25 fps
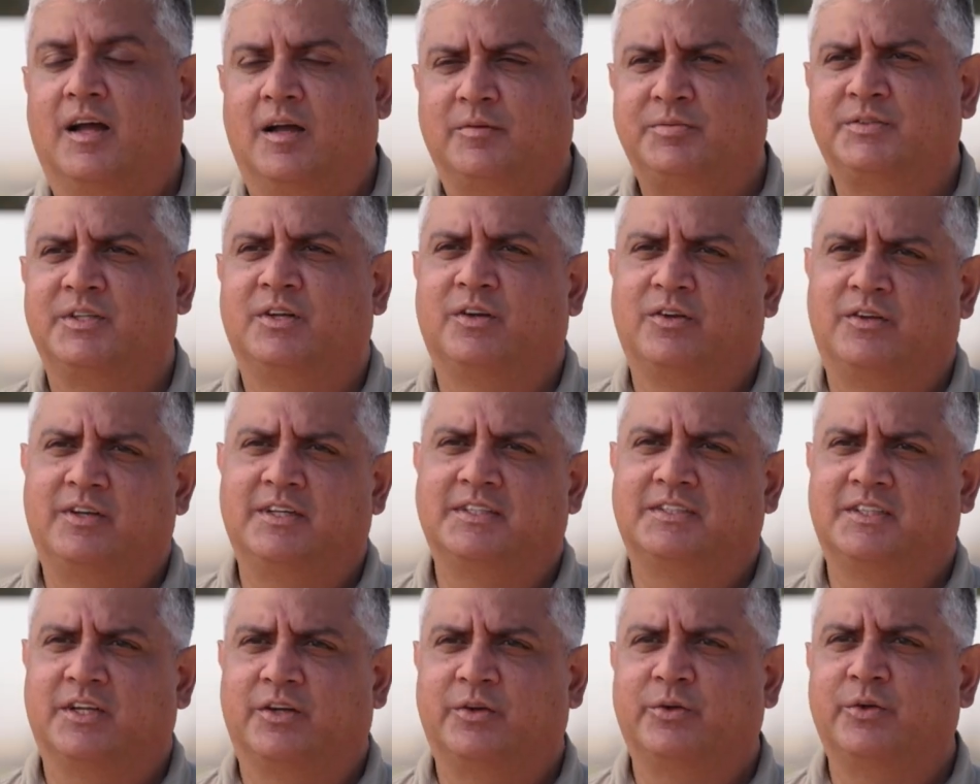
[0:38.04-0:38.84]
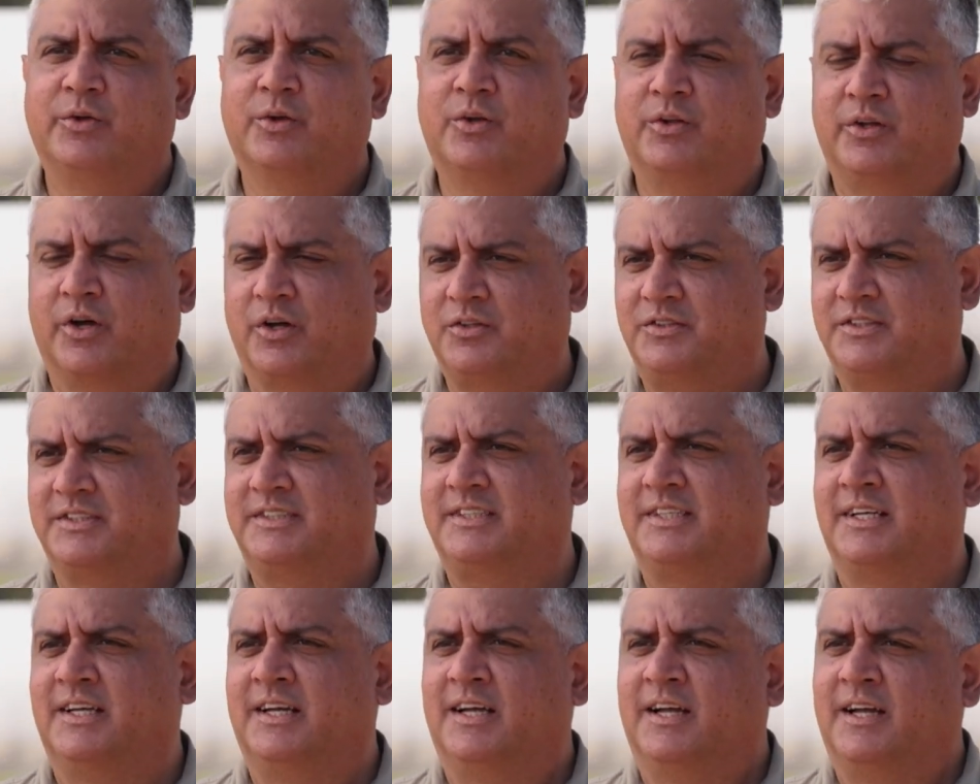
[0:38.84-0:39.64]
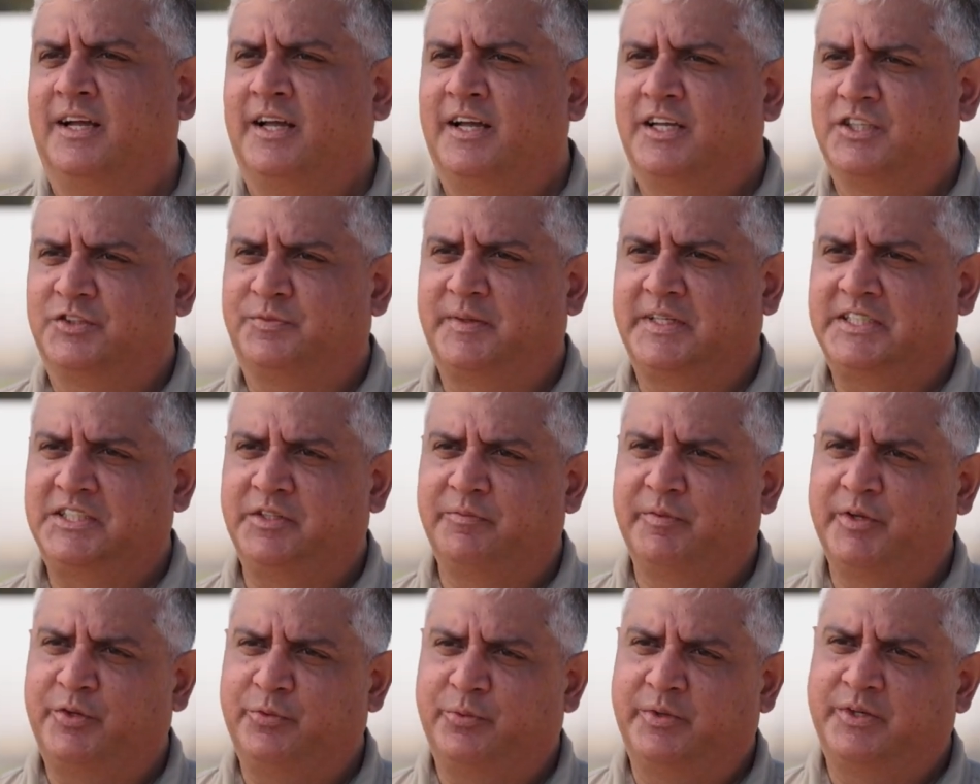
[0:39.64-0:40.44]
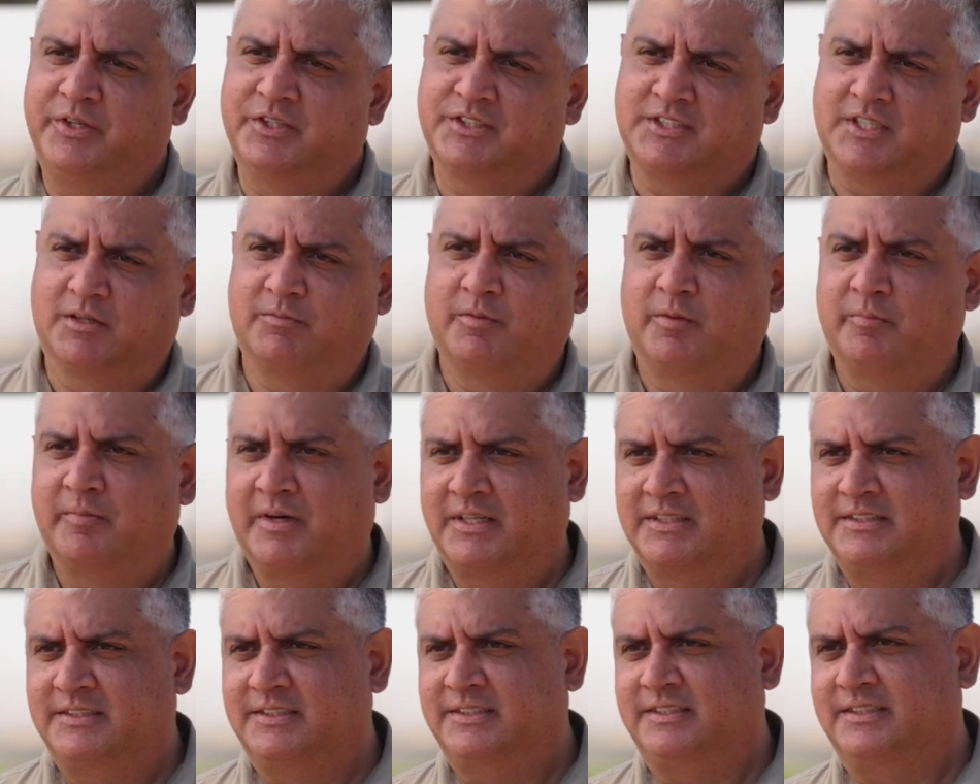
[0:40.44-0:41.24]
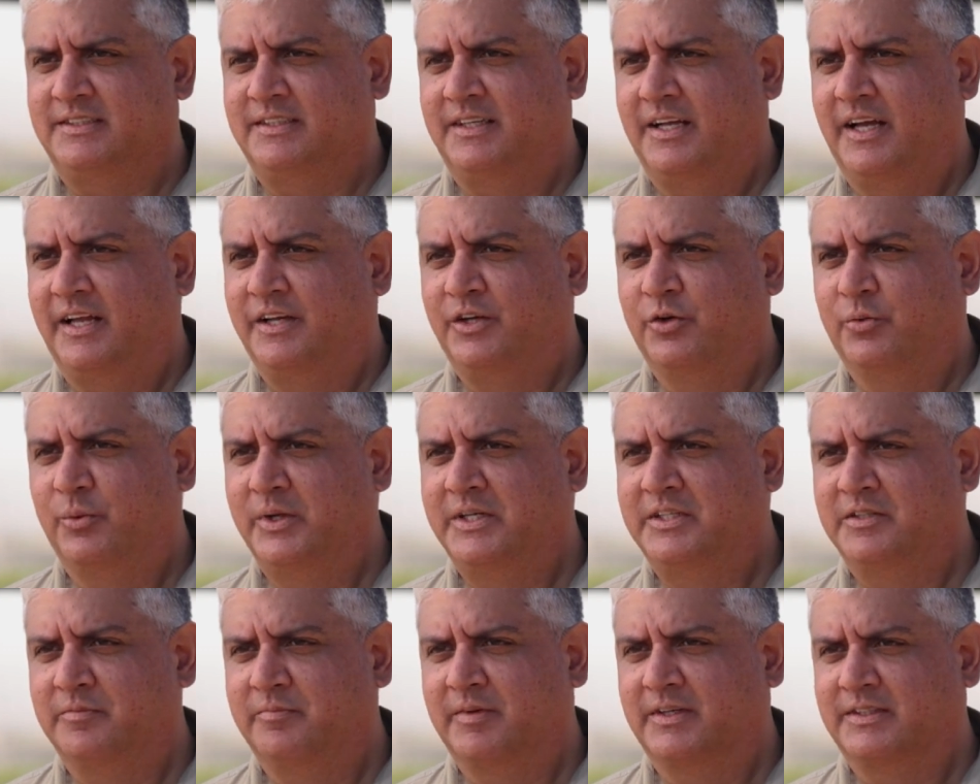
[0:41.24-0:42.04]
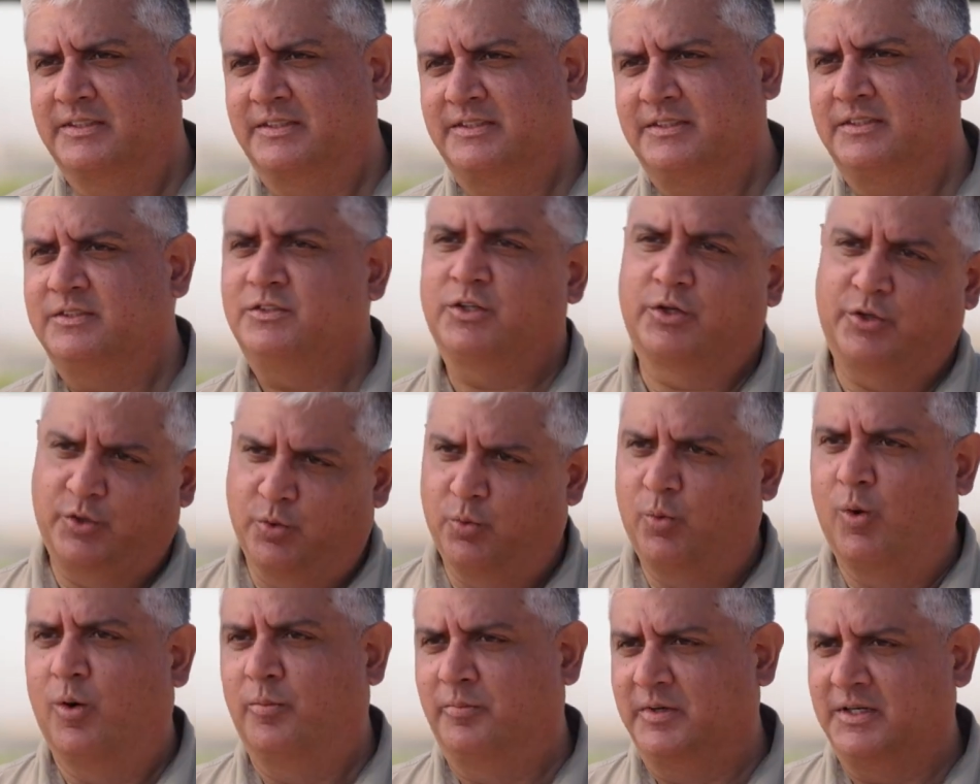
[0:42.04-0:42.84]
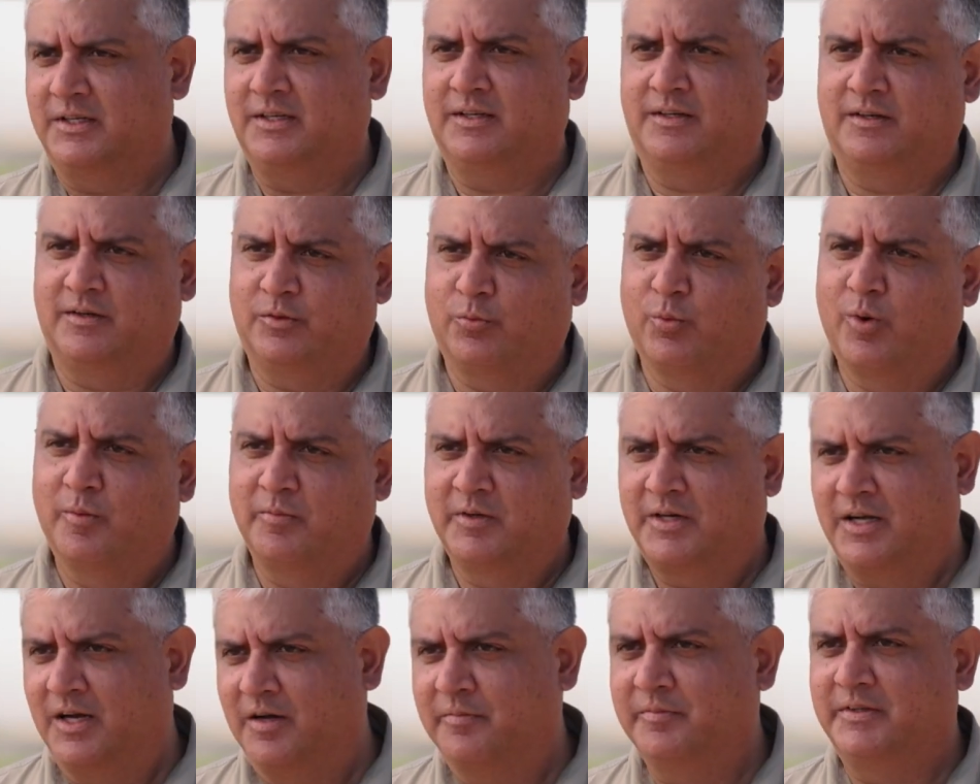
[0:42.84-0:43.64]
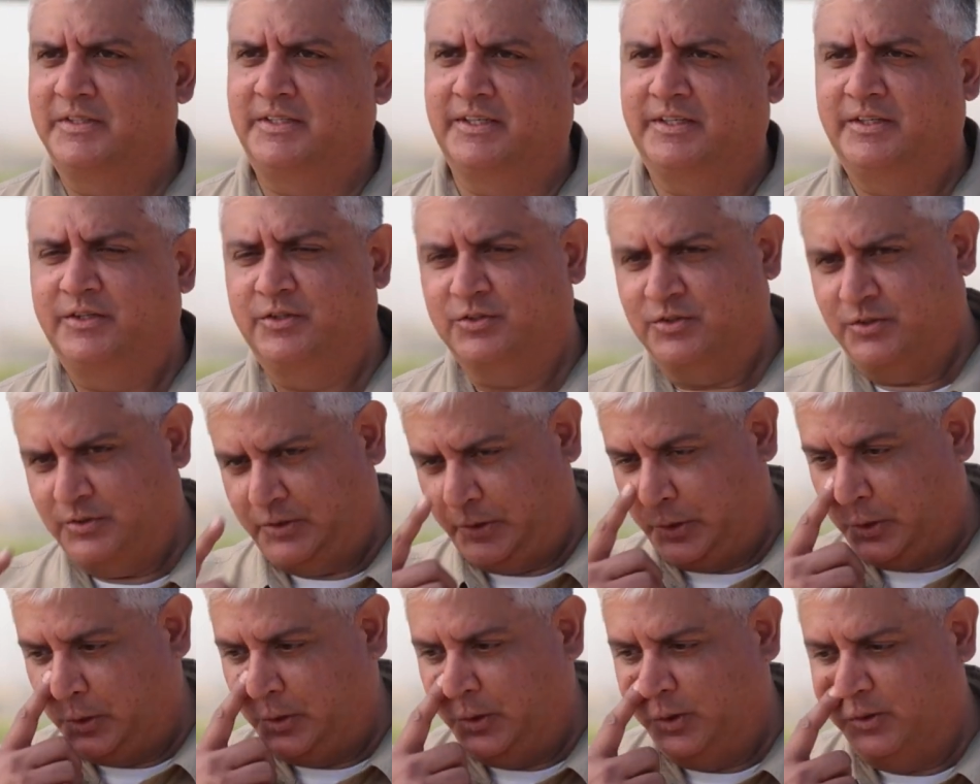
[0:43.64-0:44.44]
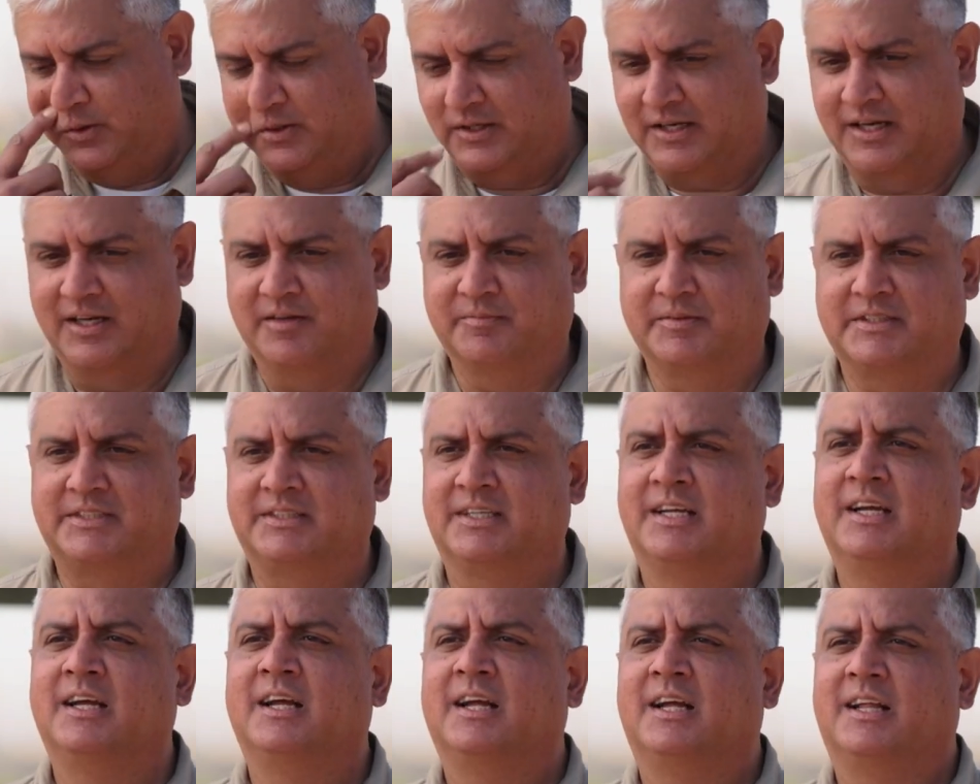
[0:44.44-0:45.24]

Absolutely. So you'll notice, especially between your summer months and your winter months, so your warmer warmer climate and your, your colder climates,